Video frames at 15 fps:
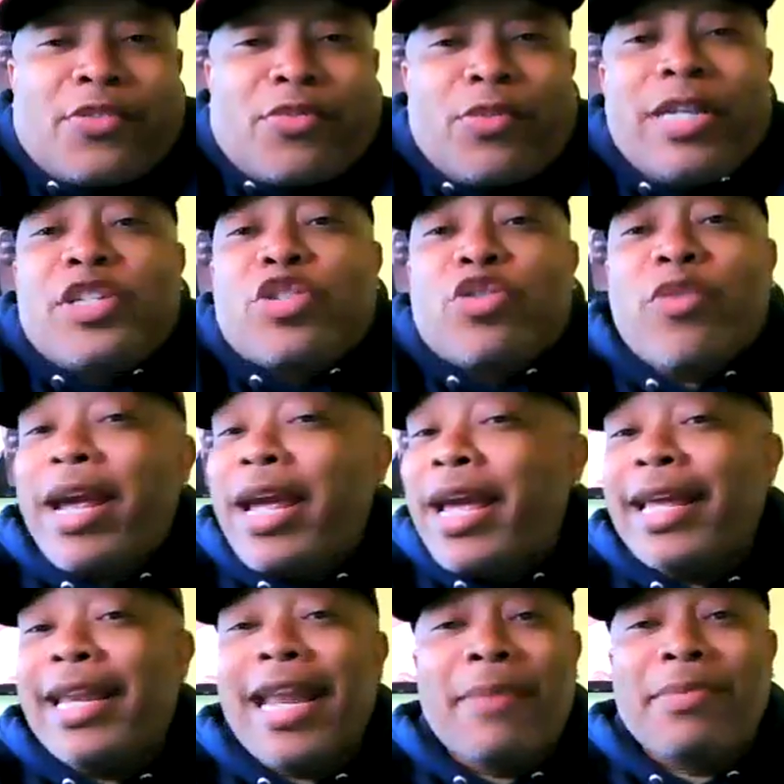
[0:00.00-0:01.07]

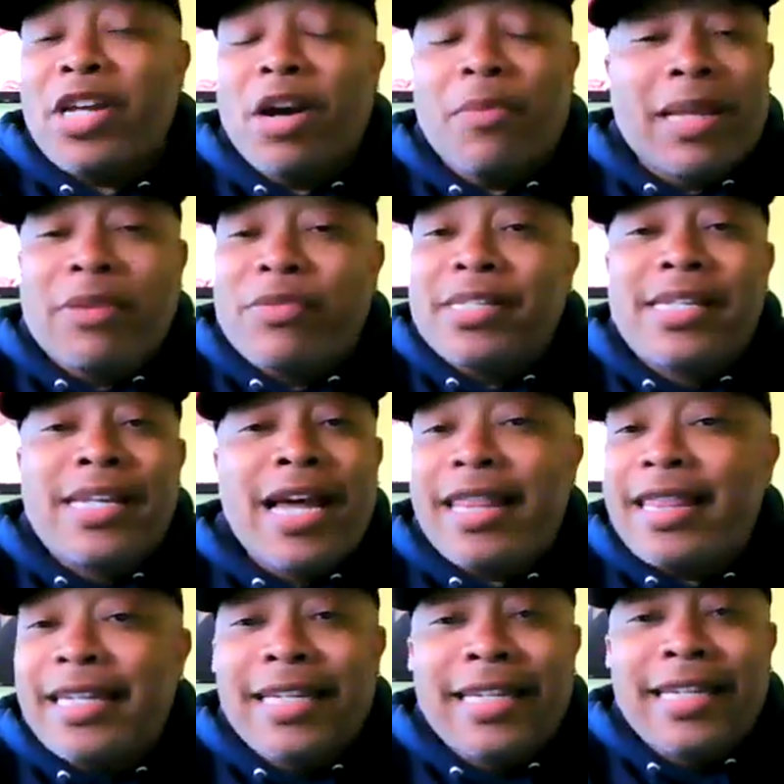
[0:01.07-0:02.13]
retread I'm talking about. There was
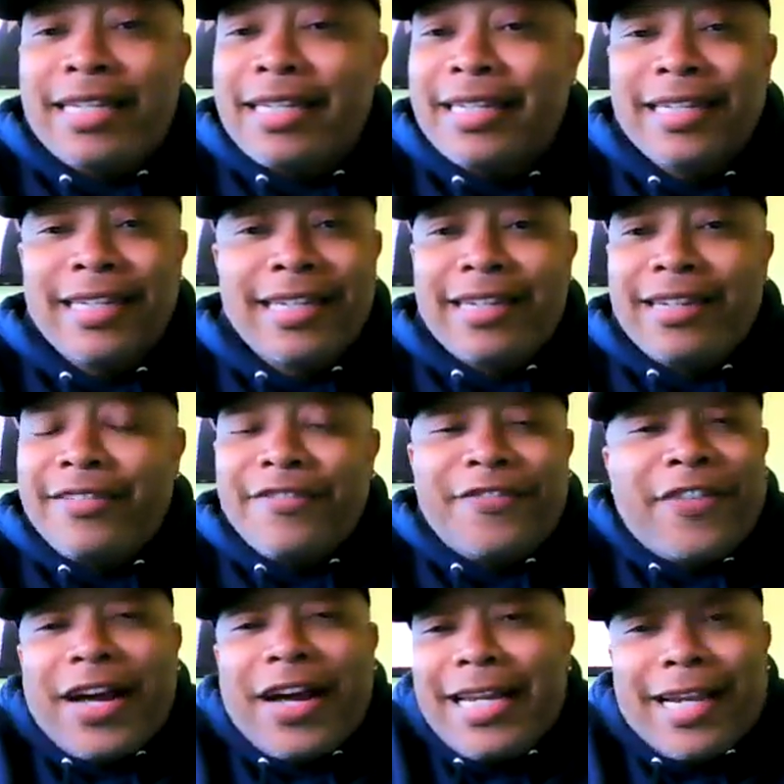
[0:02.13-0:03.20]
nothing
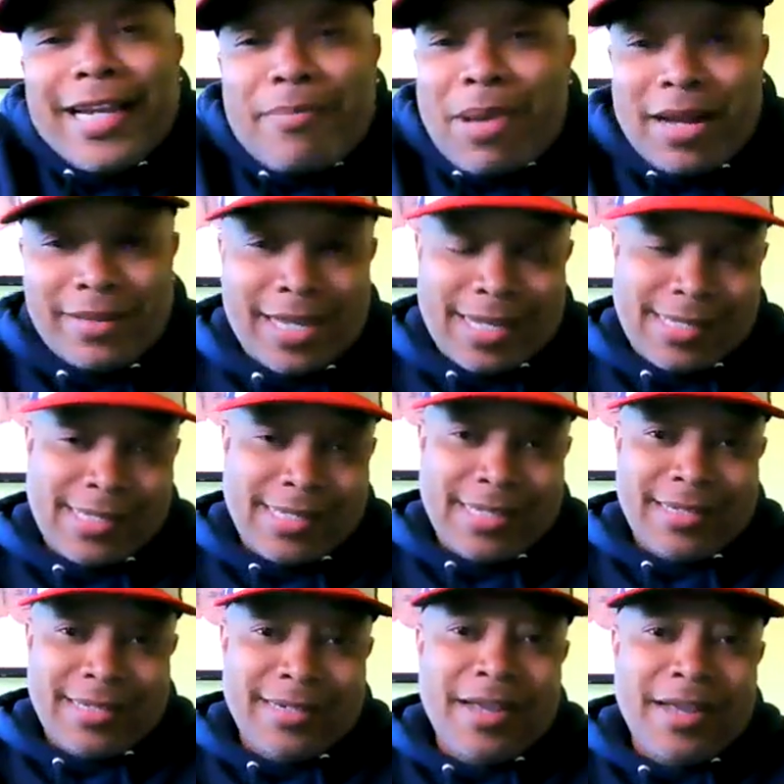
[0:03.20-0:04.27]
funny about that
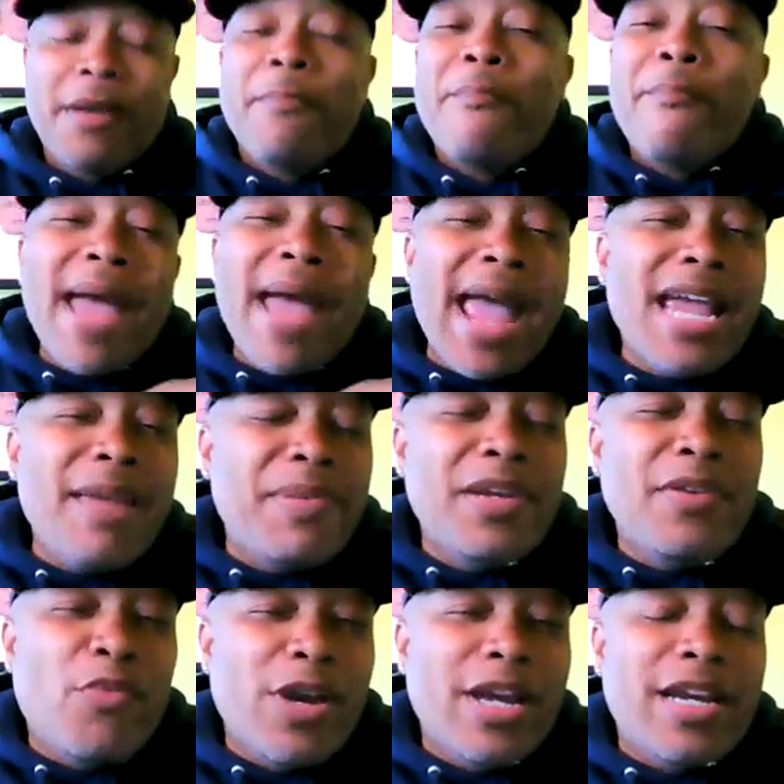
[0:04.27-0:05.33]
scene. Maybe
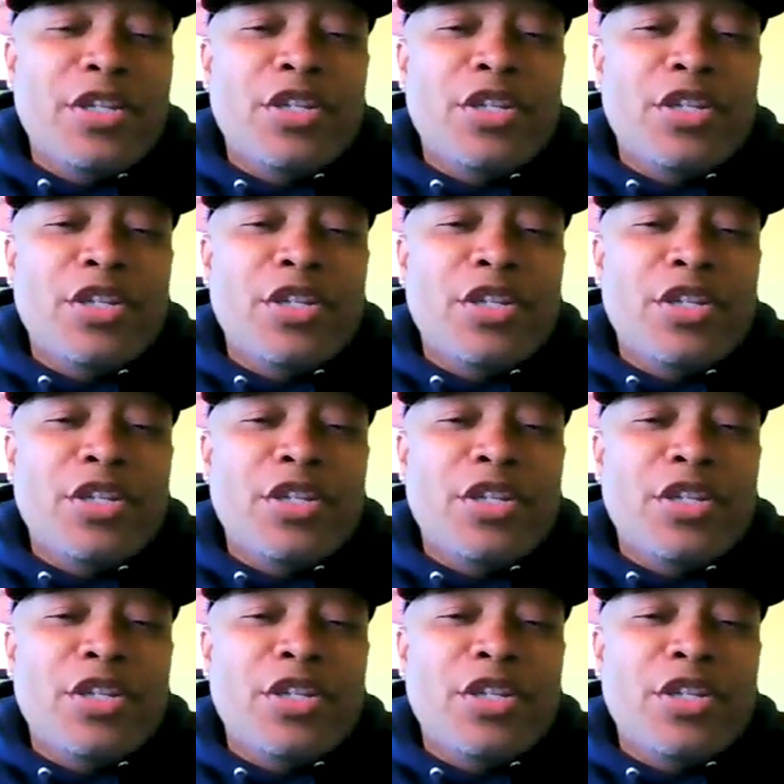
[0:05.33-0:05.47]
when the